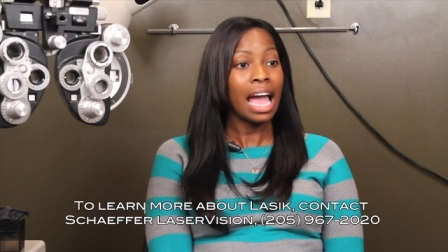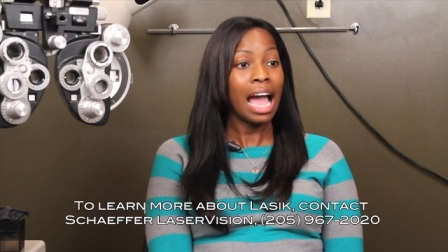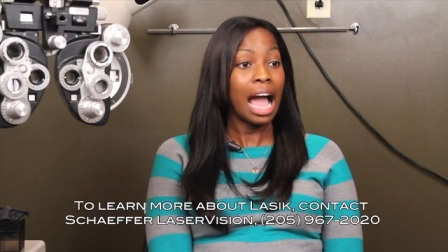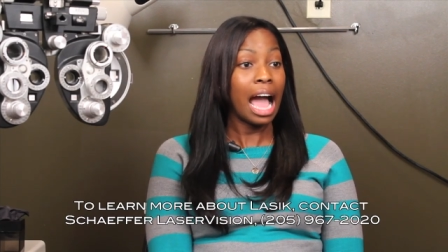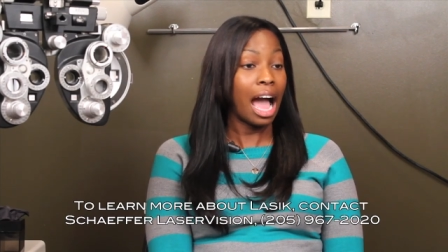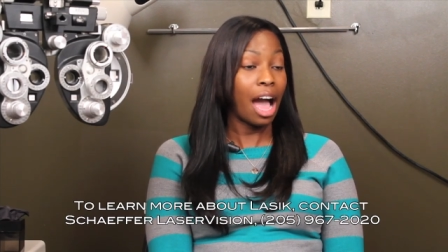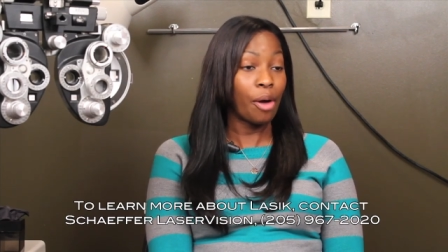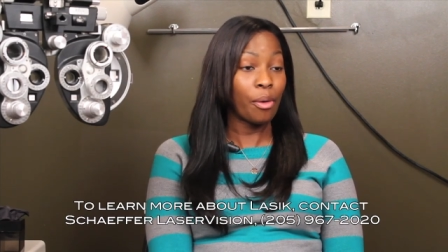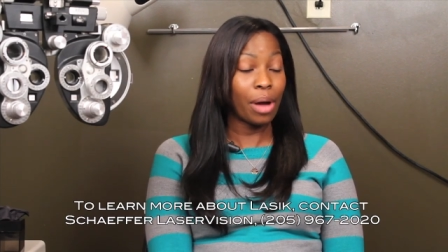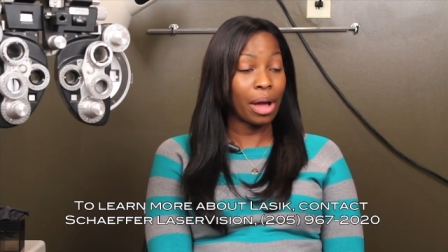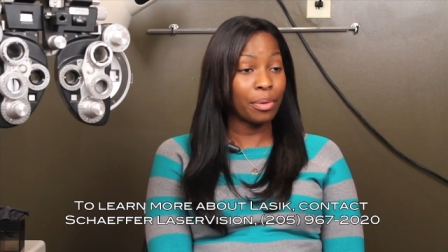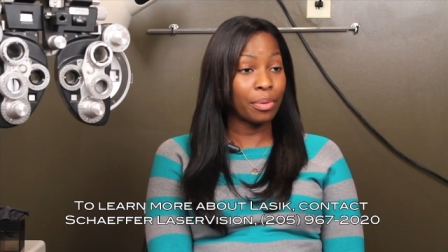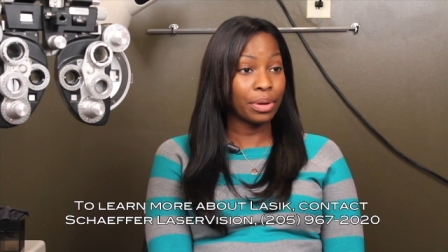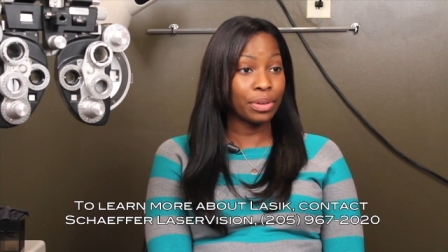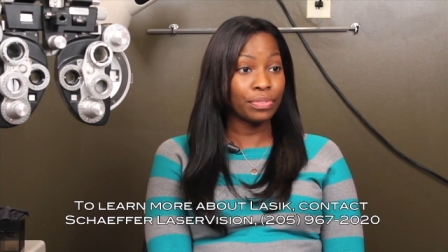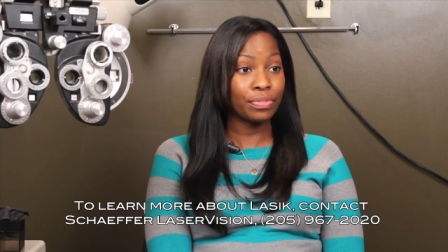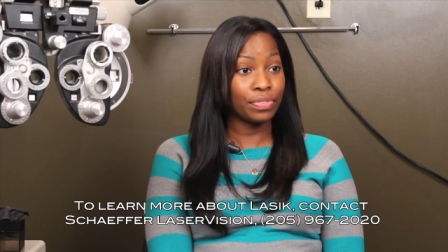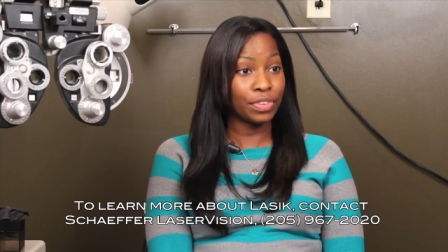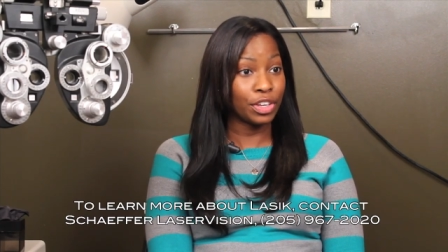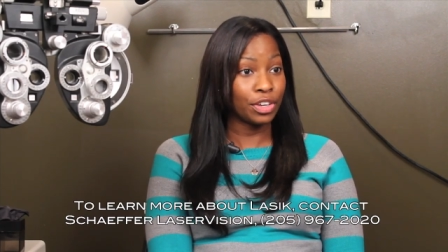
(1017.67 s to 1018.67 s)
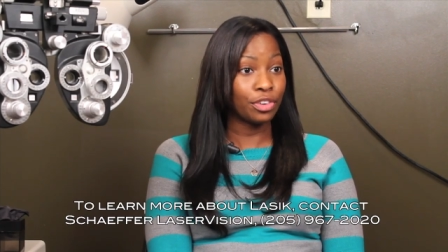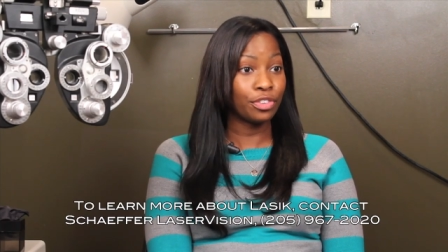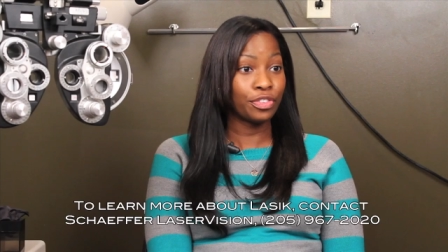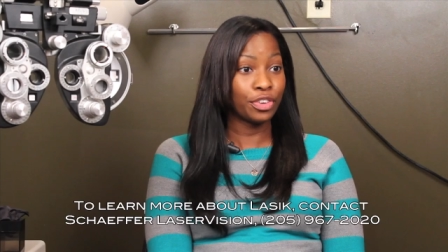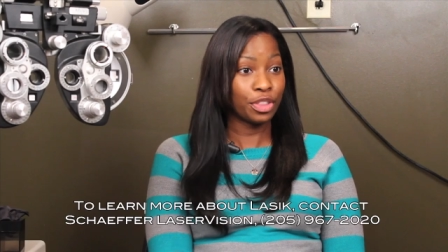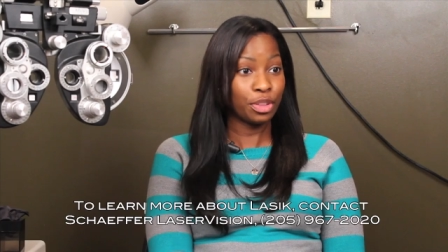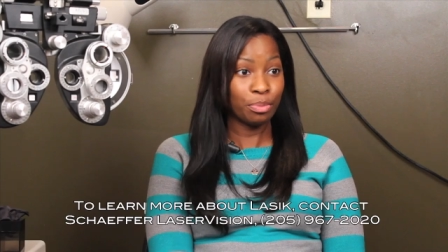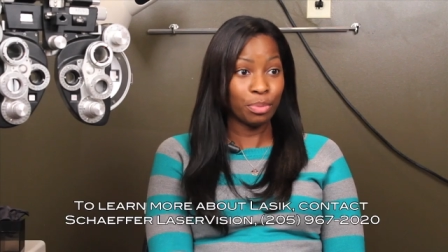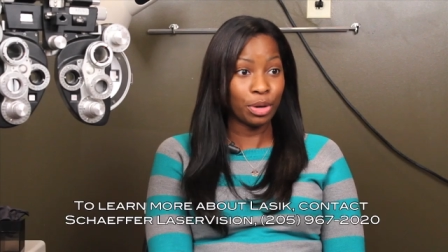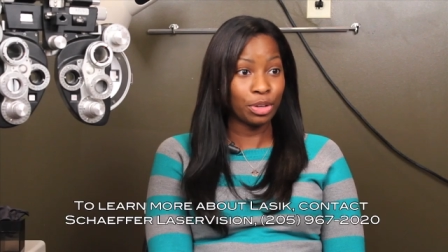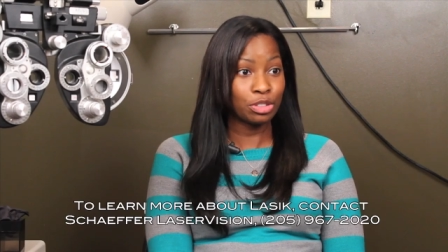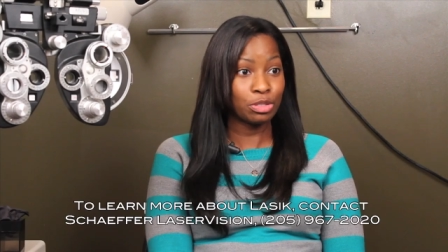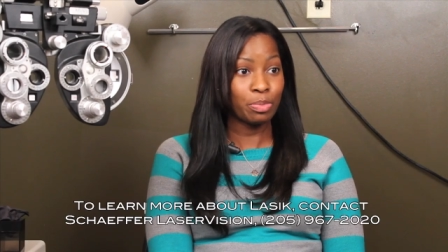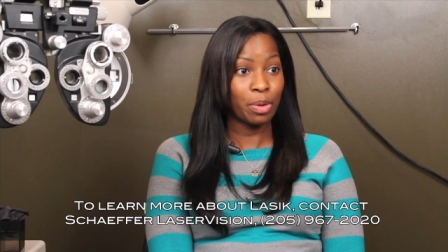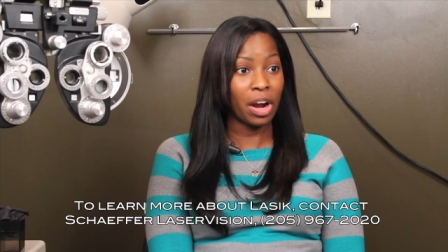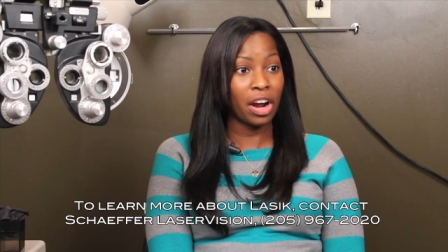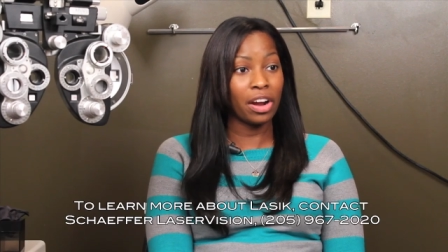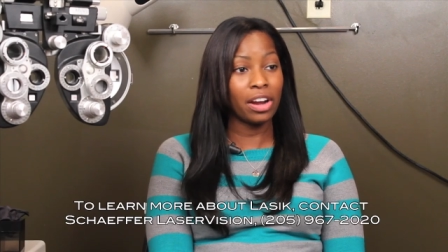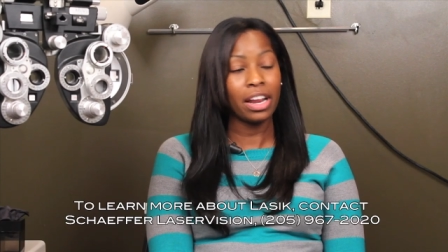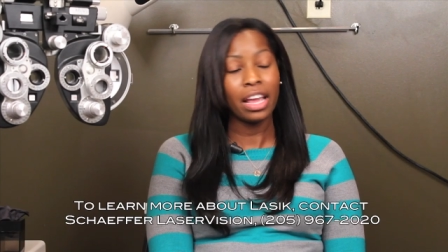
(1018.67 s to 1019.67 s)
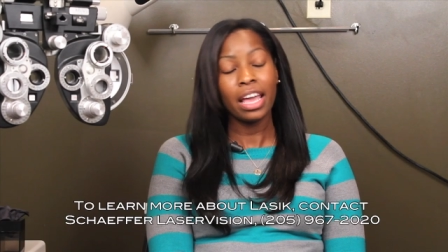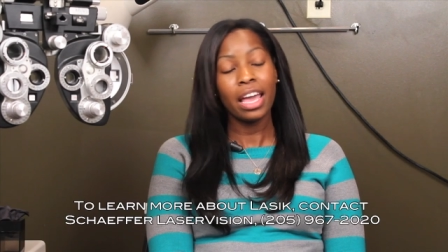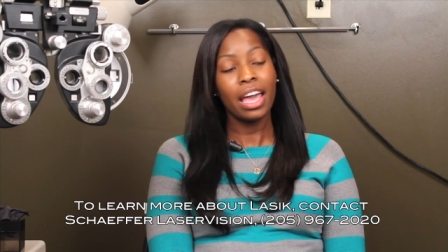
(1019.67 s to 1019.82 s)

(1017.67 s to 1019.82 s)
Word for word: how I would feel for the most part,